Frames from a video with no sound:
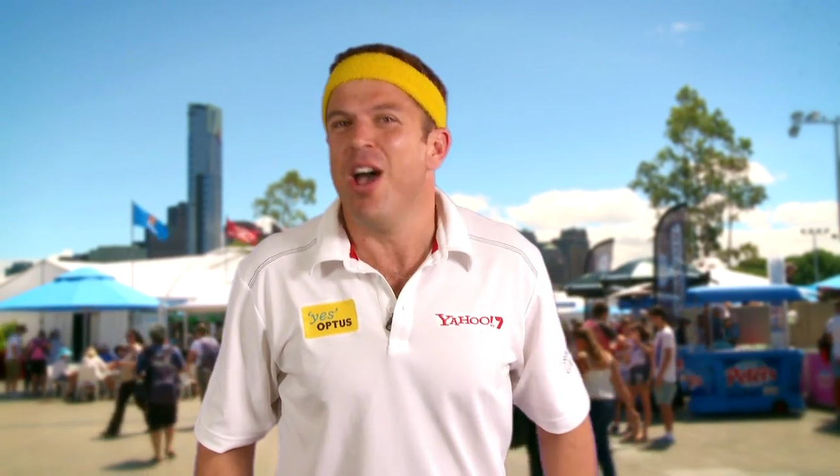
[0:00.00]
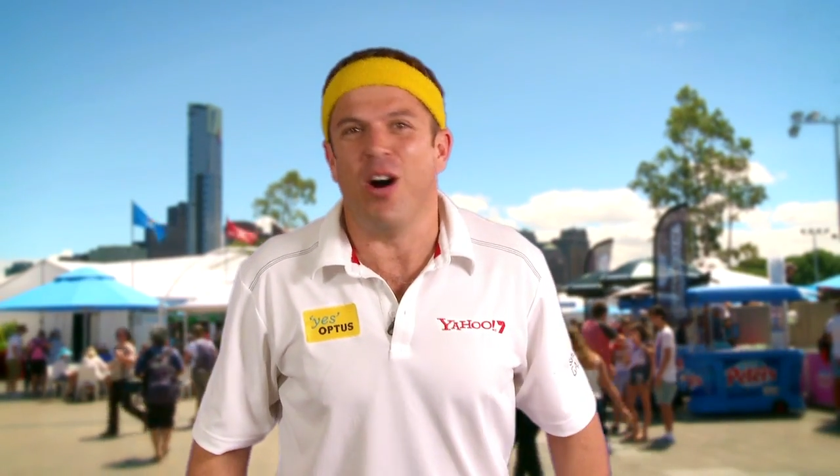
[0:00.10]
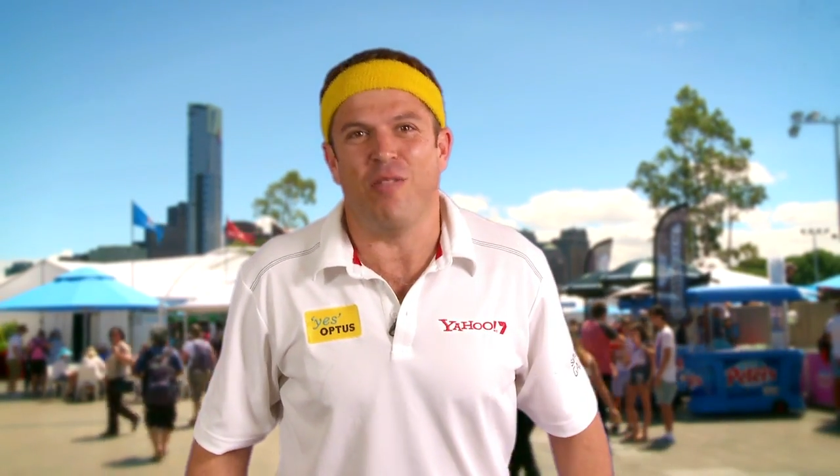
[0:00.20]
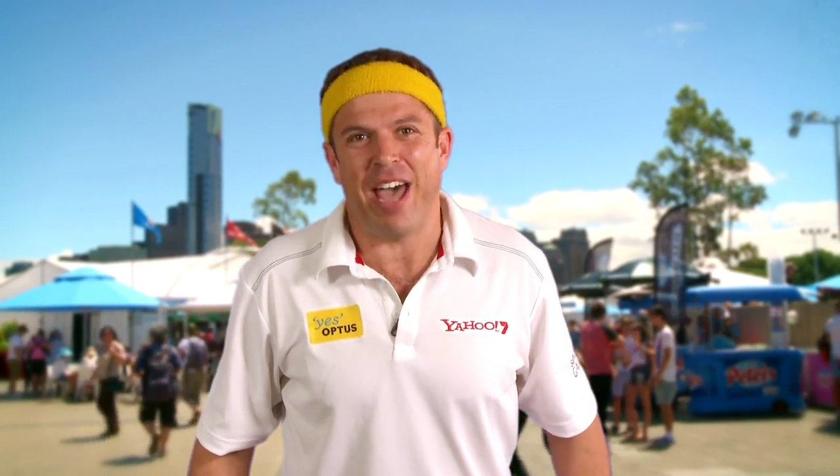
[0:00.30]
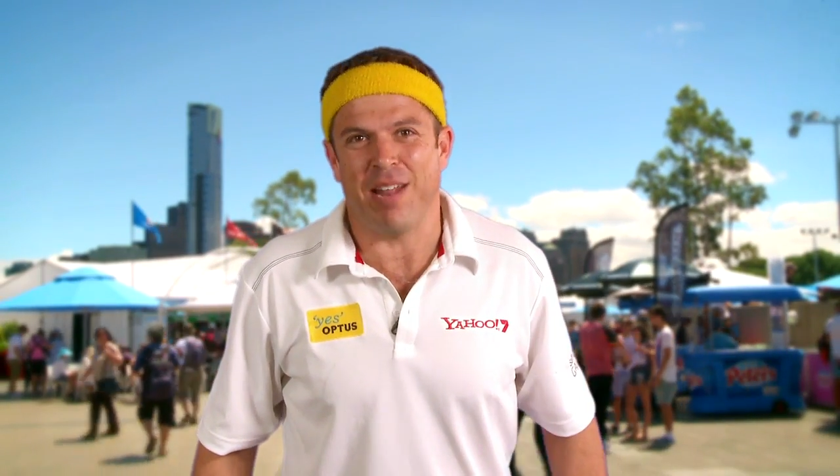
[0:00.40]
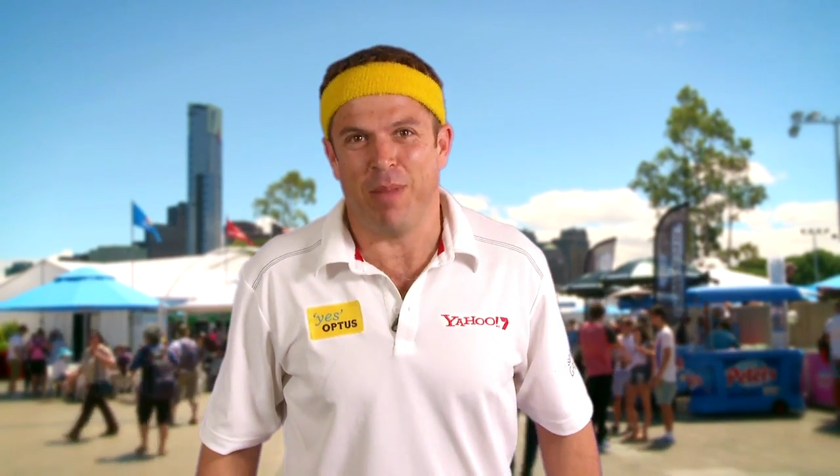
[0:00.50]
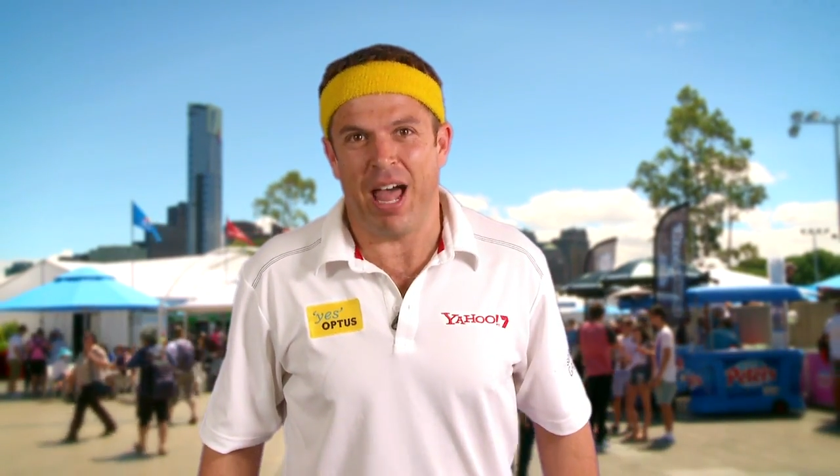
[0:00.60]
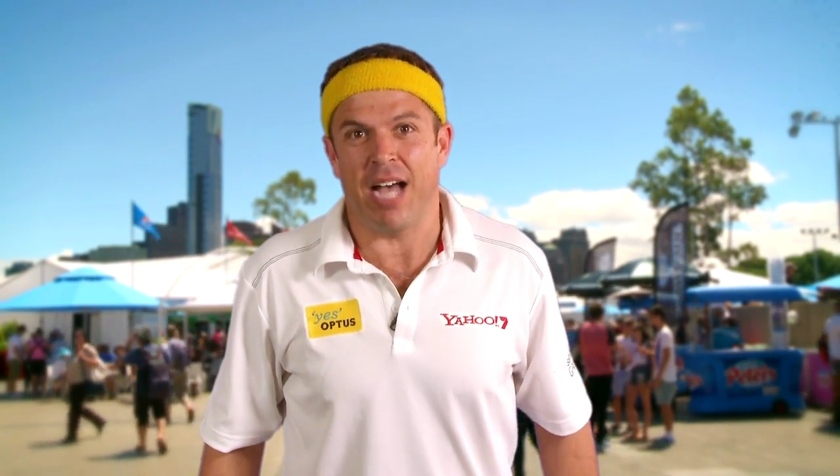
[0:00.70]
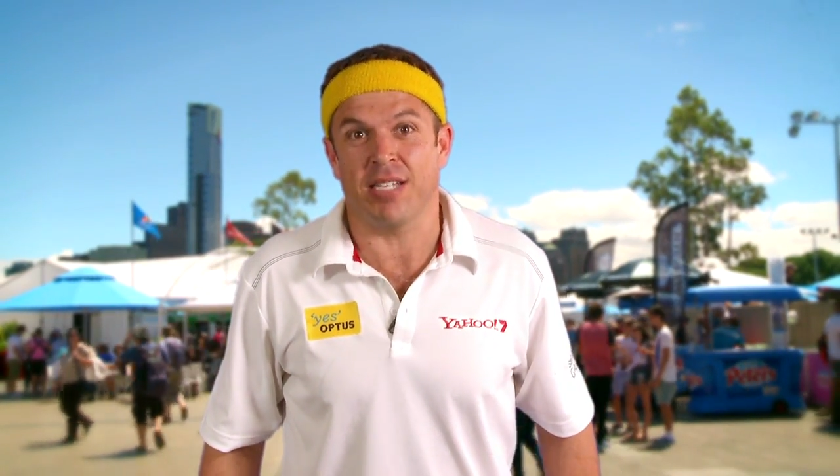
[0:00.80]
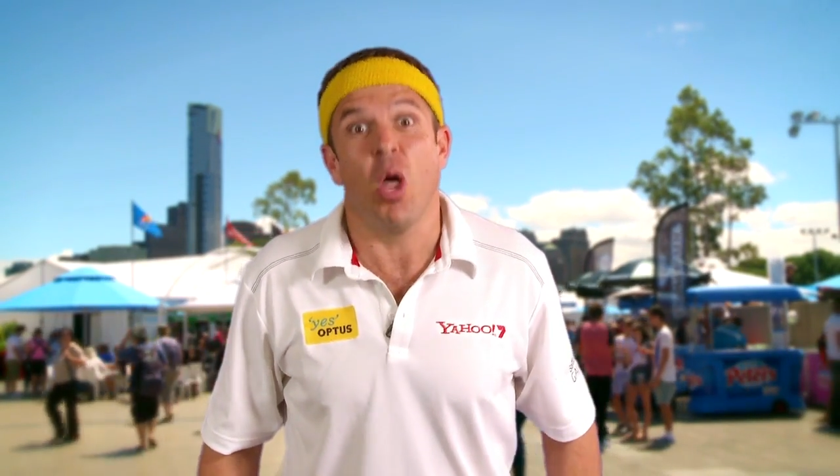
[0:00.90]
I've had a
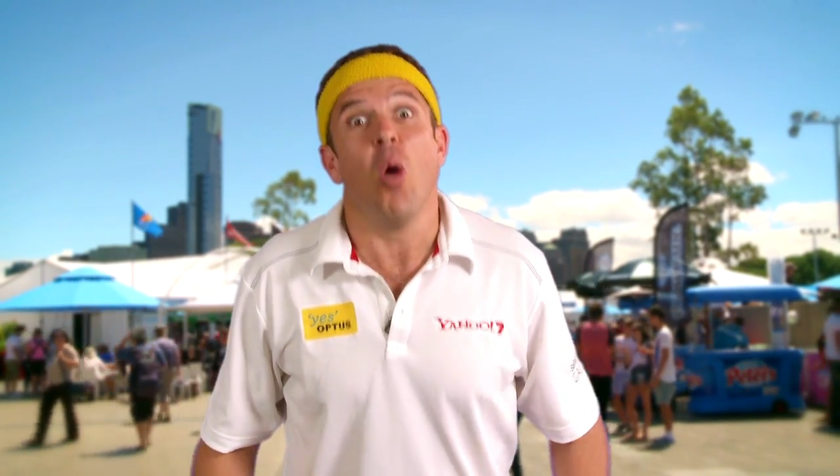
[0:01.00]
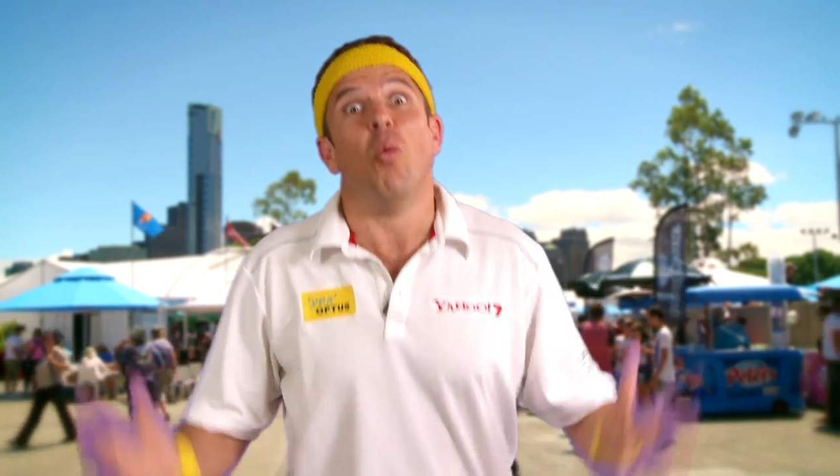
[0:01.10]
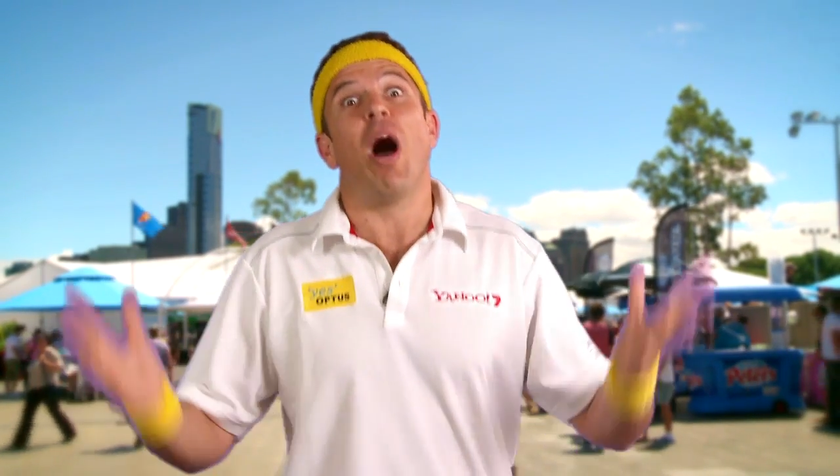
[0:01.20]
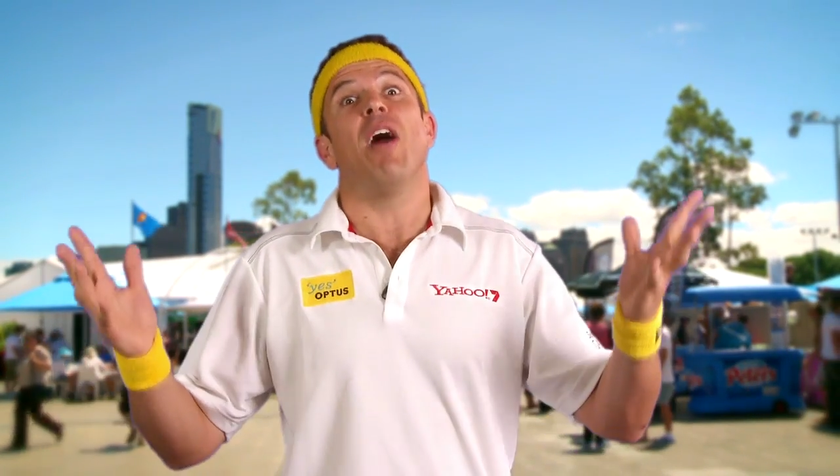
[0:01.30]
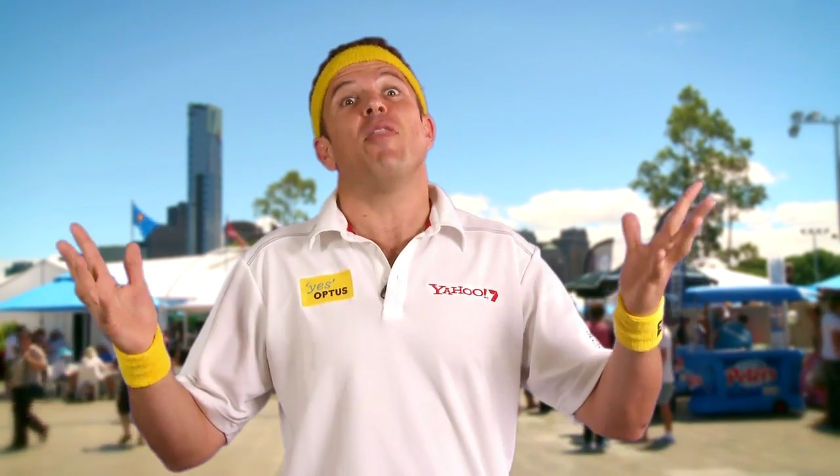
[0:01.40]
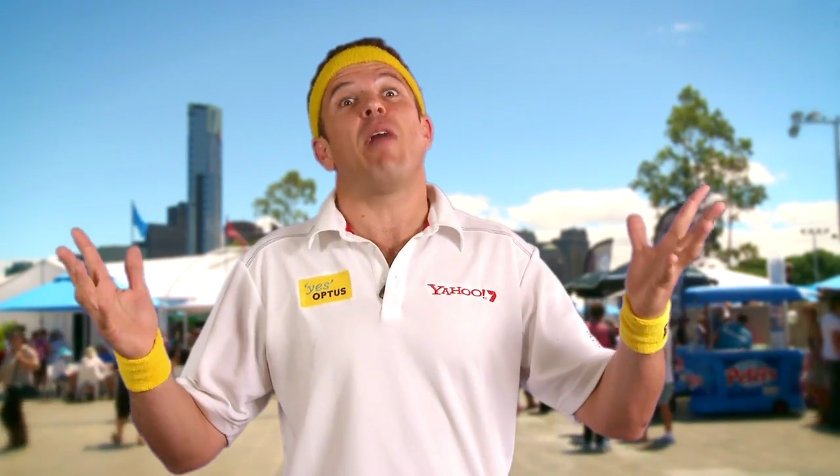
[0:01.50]
blast. Well,